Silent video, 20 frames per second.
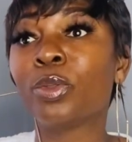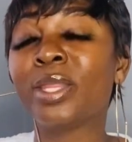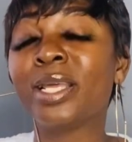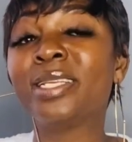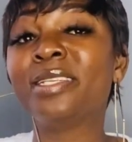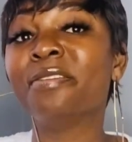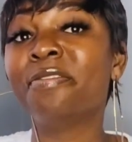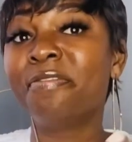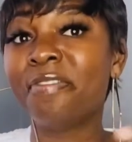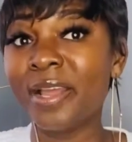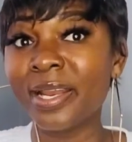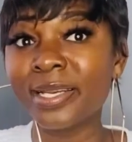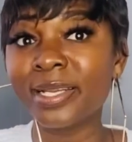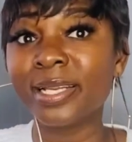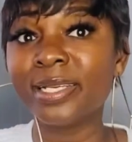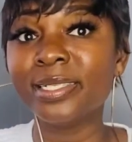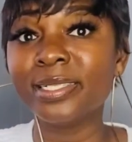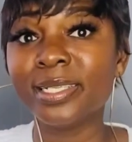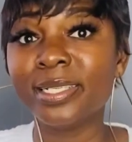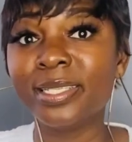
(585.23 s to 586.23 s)
the
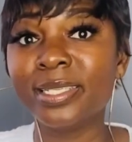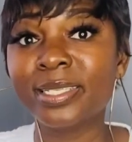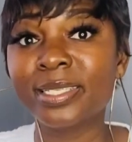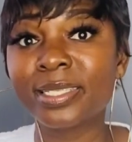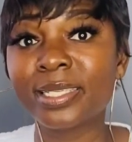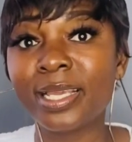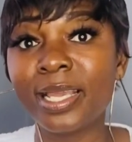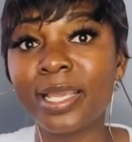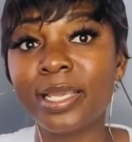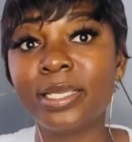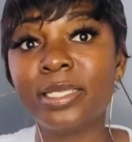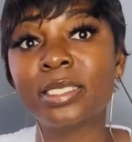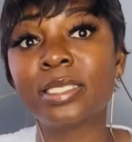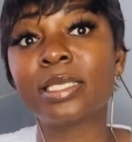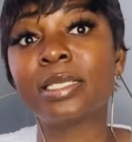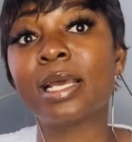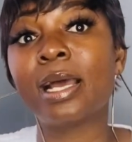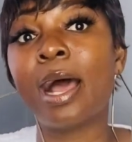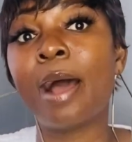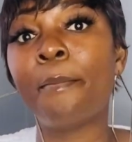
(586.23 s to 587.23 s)
defendant in this case
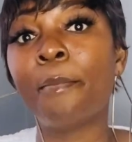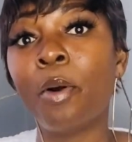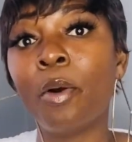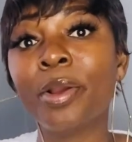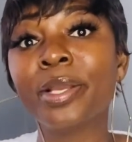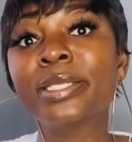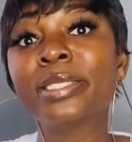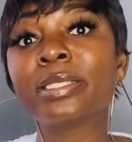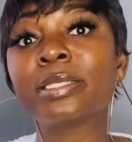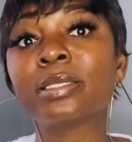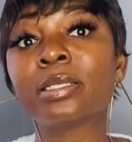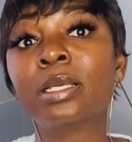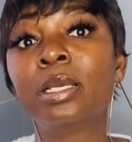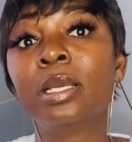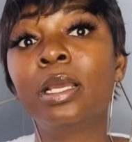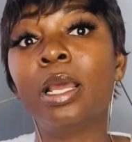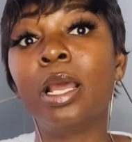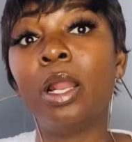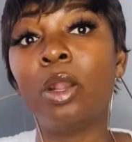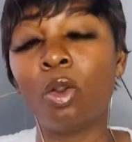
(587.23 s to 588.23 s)
appoints
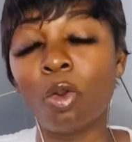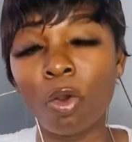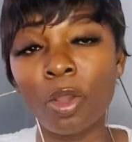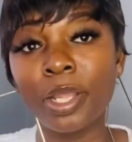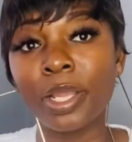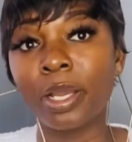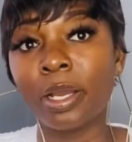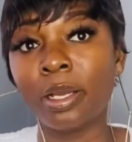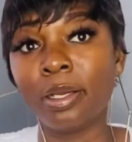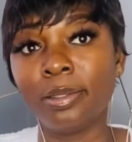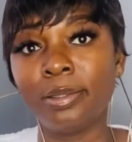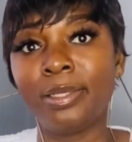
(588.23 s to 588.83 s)
a lawyer,